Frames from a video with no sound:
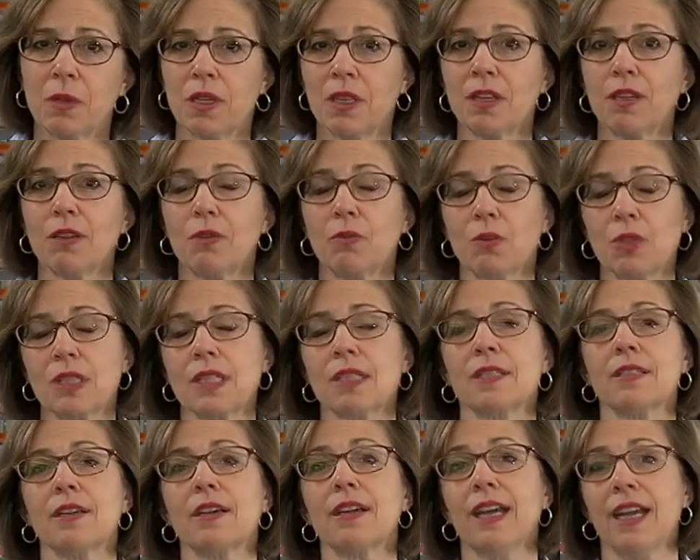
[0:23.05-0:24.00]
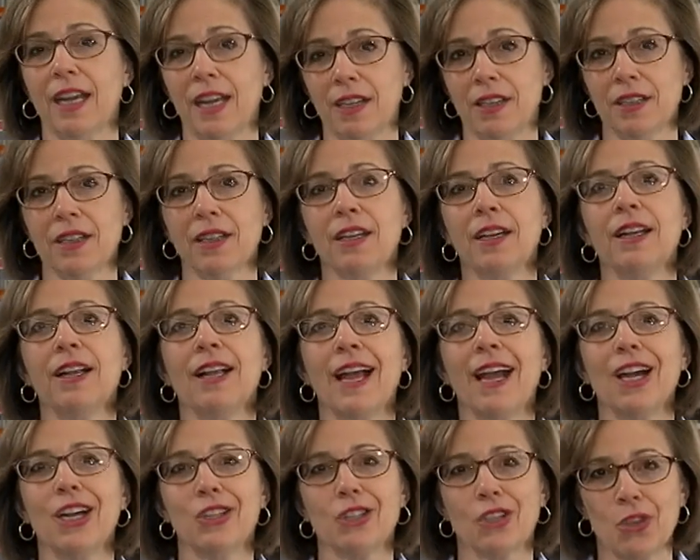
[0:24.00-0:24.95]
peek on what's ahead
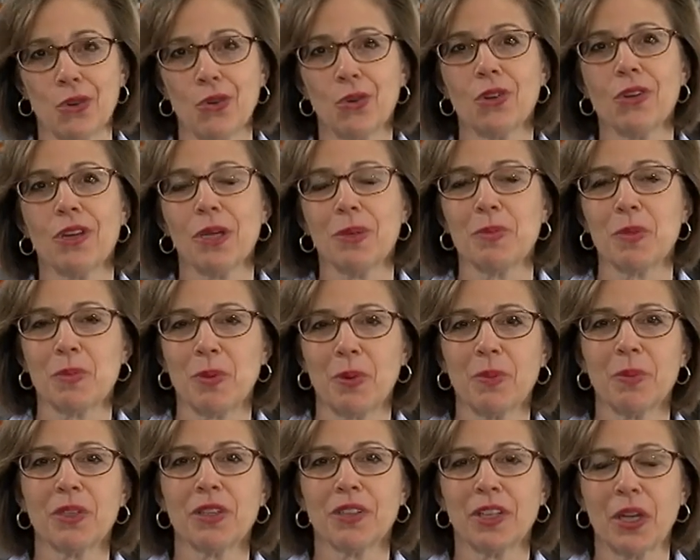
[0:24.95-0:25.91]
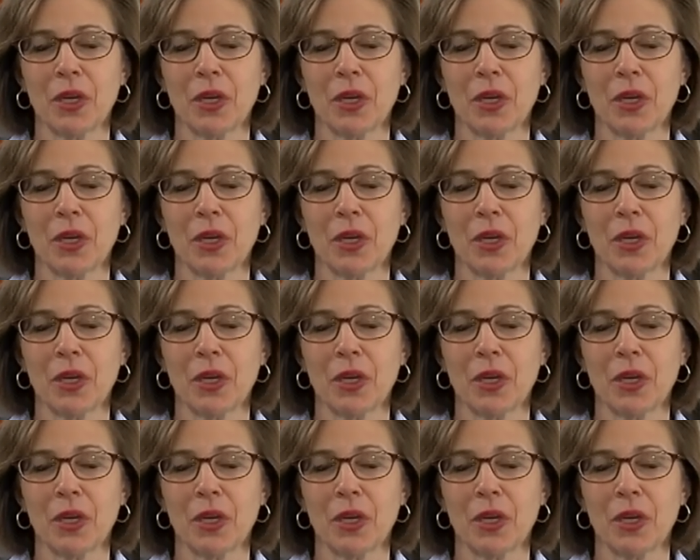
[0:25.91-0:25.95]
at your Ames Public